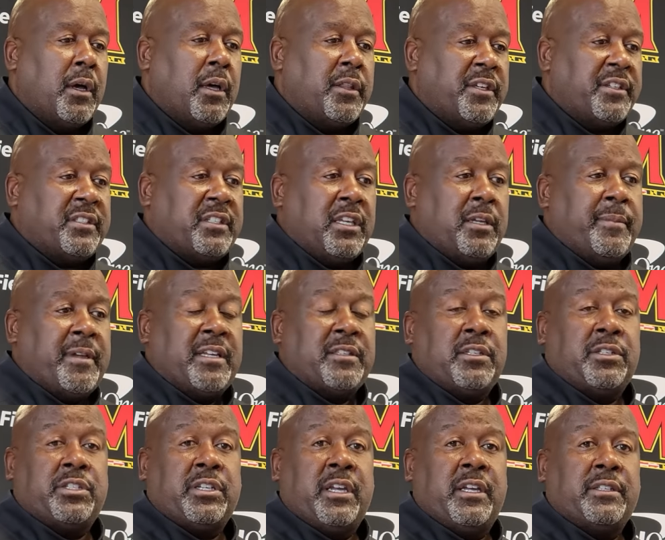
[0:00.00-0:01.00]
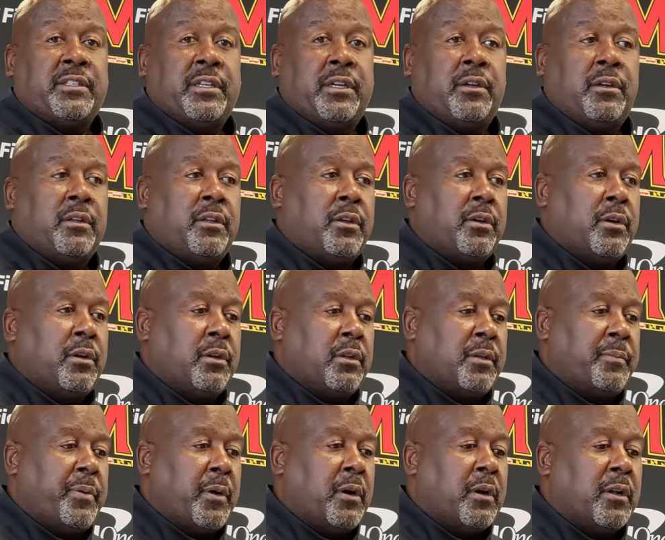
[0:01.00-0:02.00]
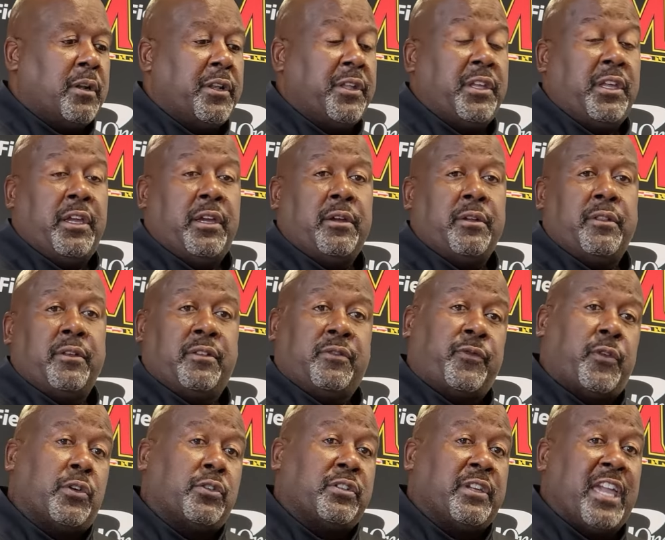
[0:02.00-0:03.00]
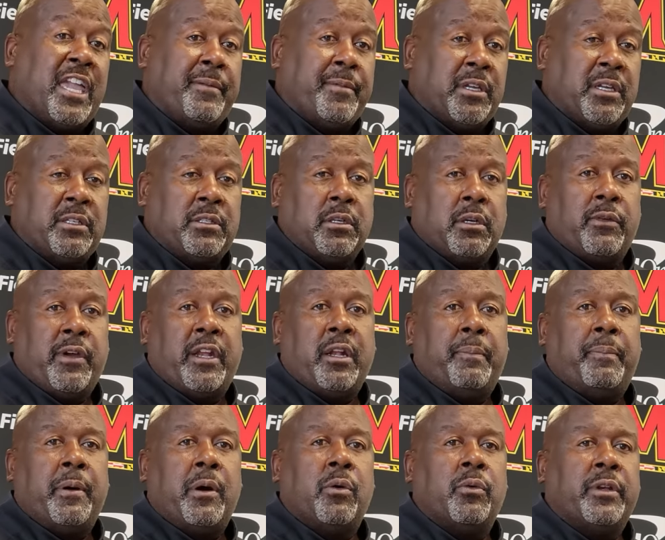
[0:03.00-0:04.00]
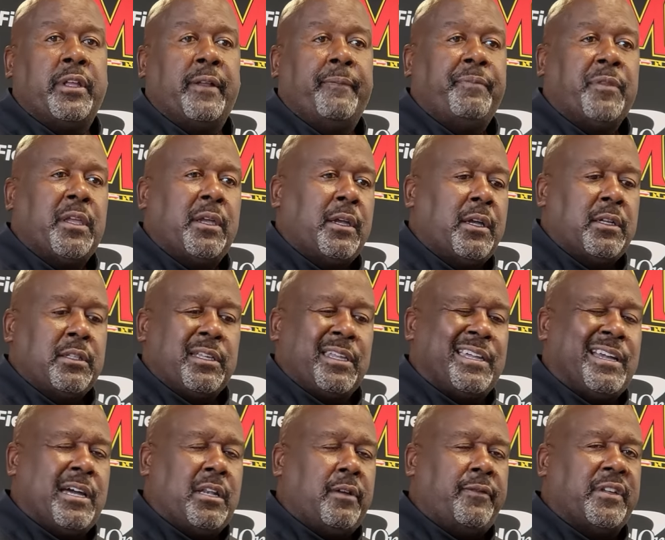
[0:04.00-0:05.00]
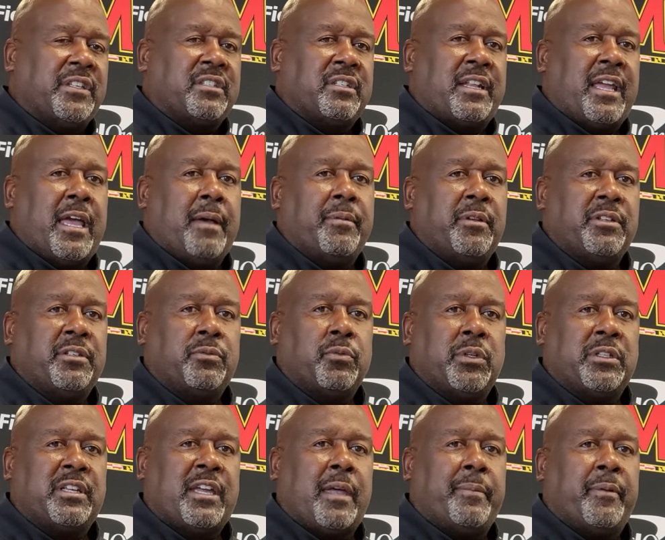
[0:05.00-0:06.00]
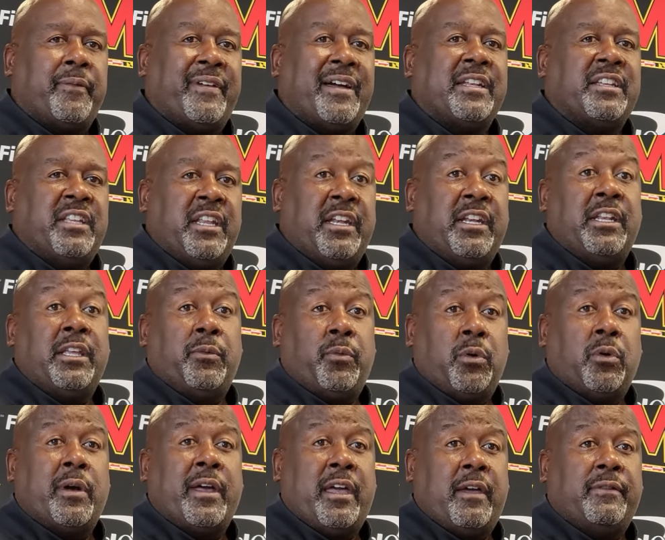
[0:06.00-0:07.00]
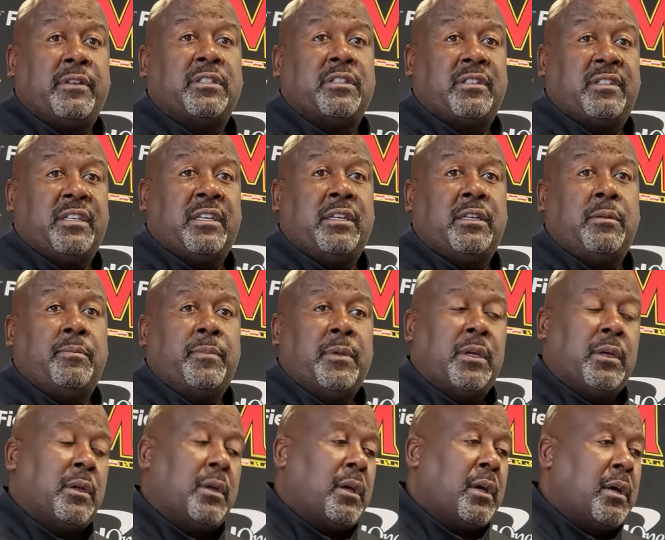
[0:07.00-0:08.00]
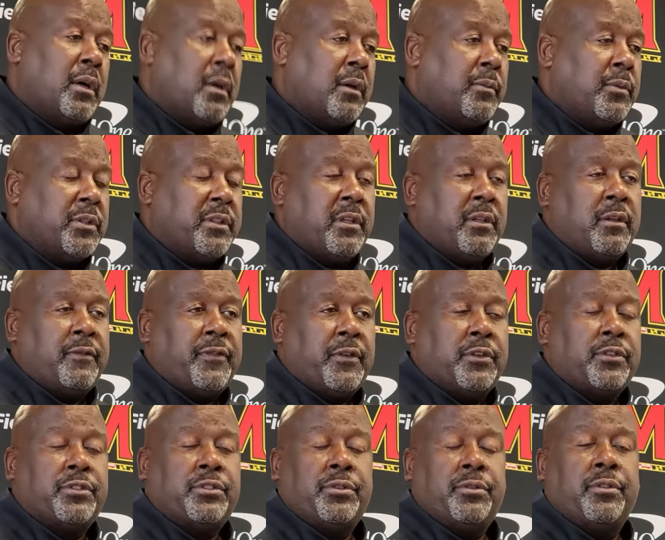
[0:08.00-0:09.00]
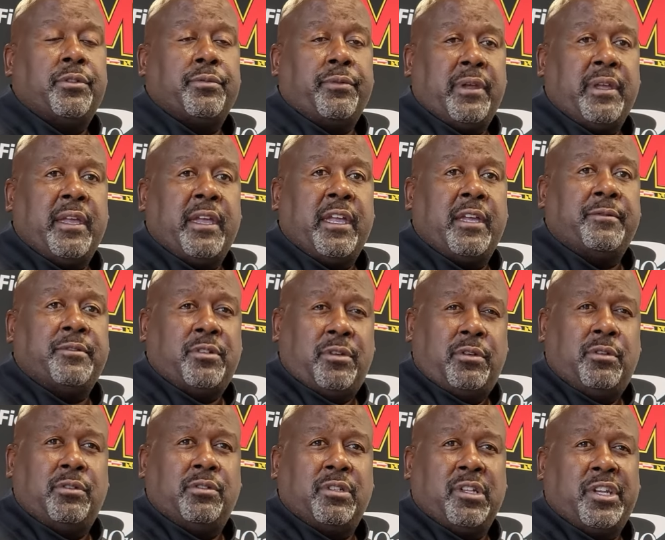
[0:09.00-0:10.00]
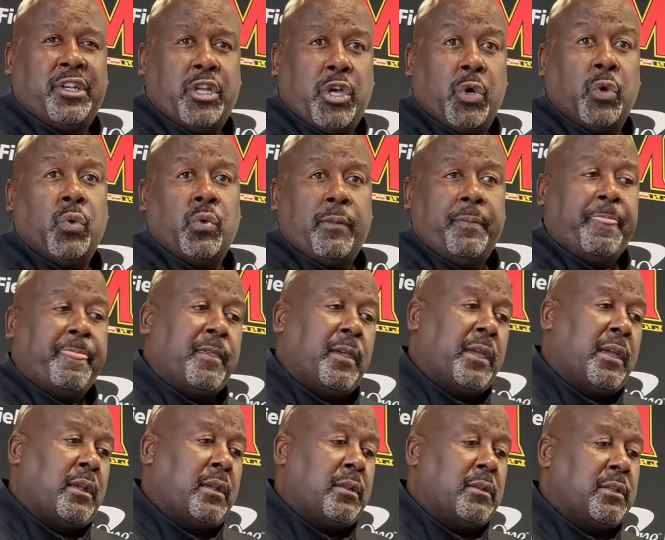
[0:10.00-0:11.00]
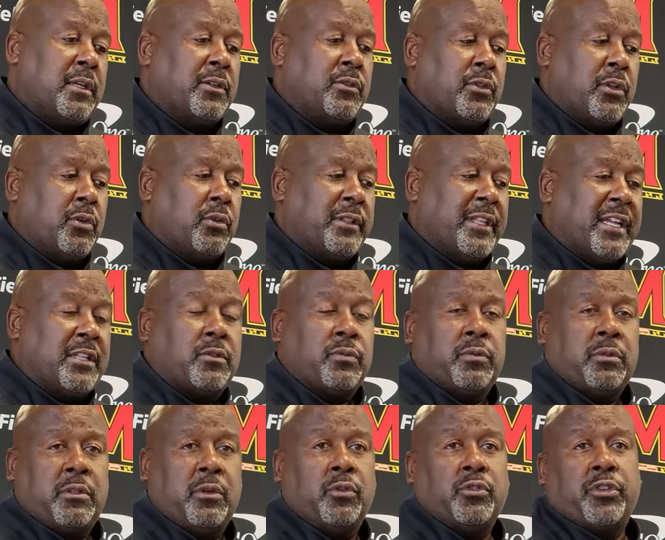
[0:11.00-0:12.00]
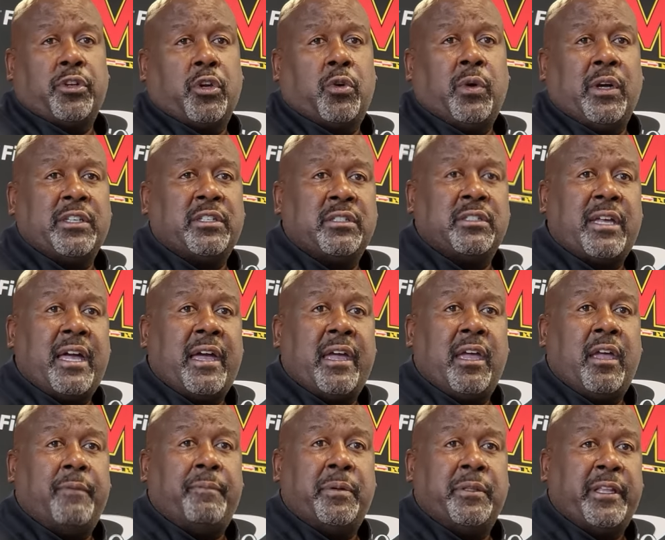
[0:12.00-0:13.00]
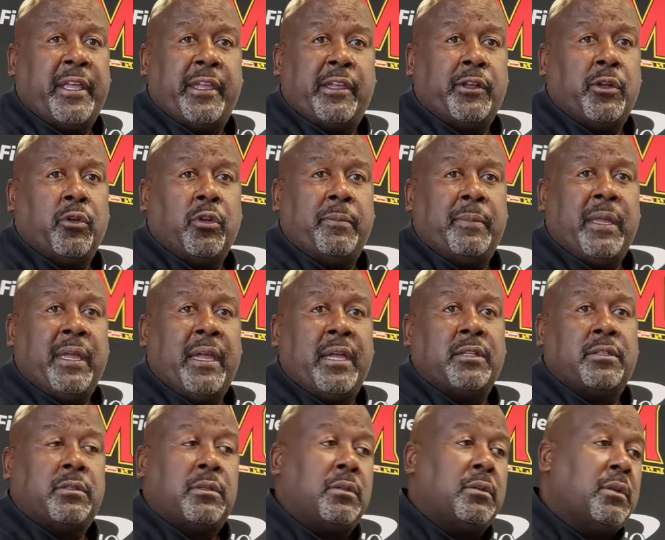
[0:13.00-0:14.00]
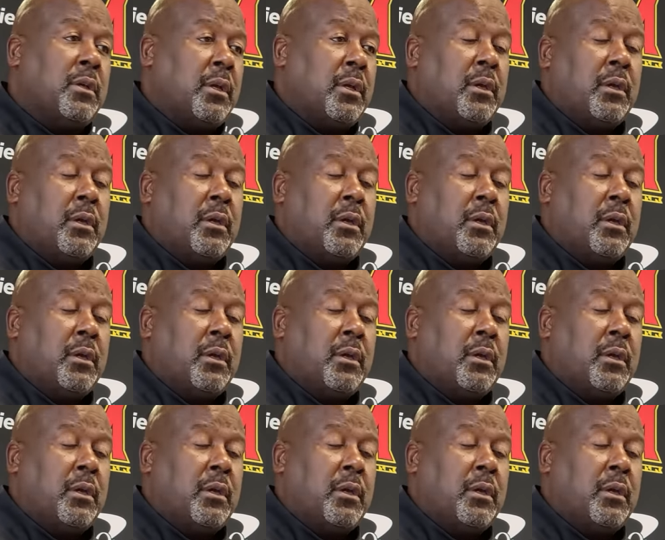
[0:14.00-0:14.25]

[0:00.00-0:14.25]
this team has a chance here in the early part of the year, this first game against a great opponent, to kind of establish what type of identity we'll have as a team. Within the first 2 to 3 games, you usually know. And those are the questions I have, but they can only be answered